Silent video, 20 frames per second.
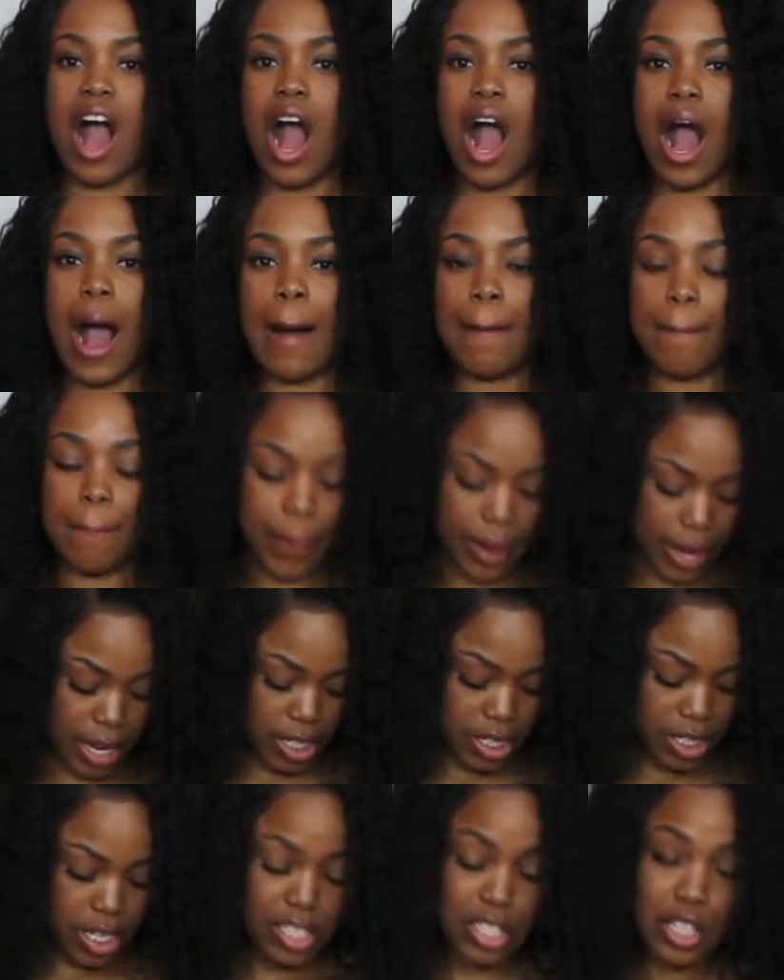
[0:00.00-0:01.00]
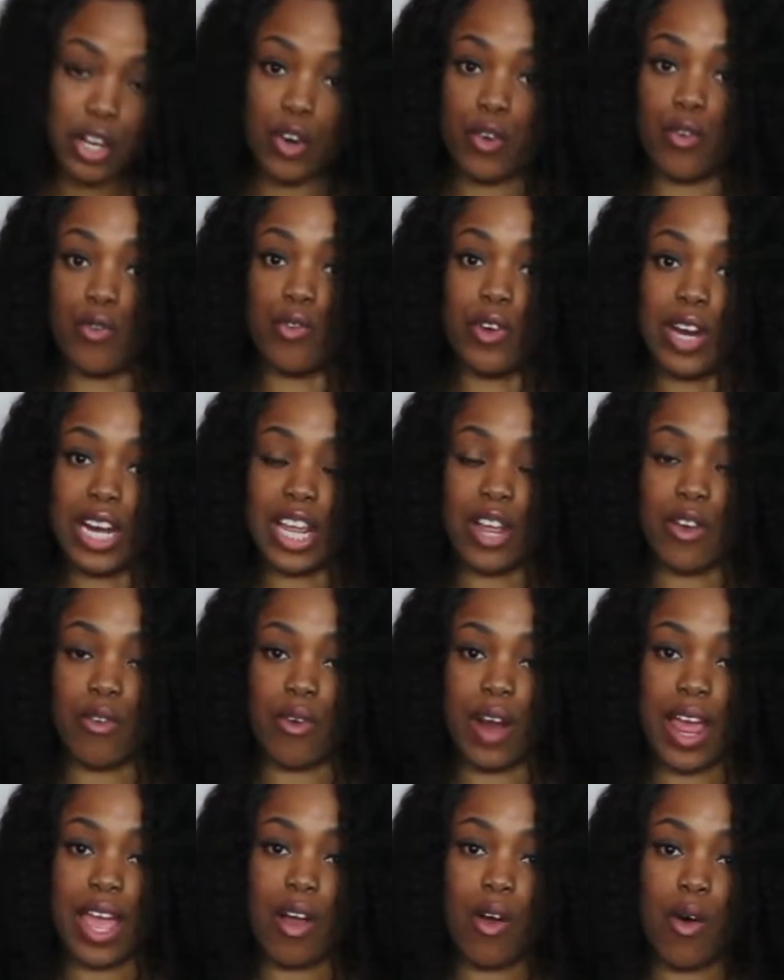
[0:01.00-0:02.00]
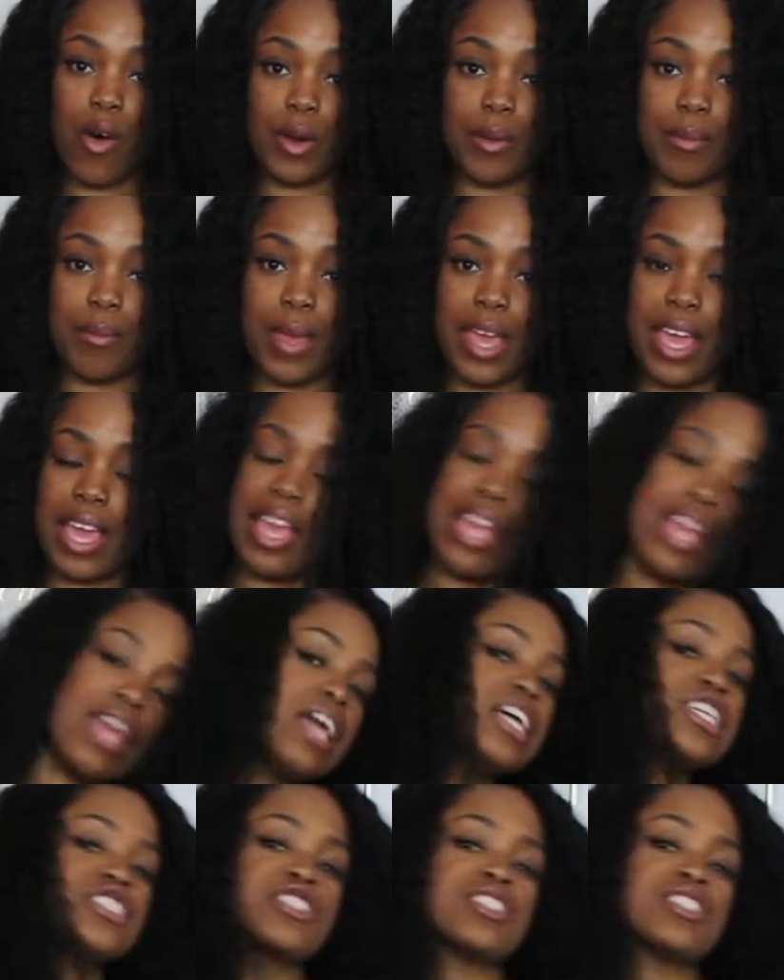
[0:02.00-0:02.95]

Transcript: But it does look really great on me.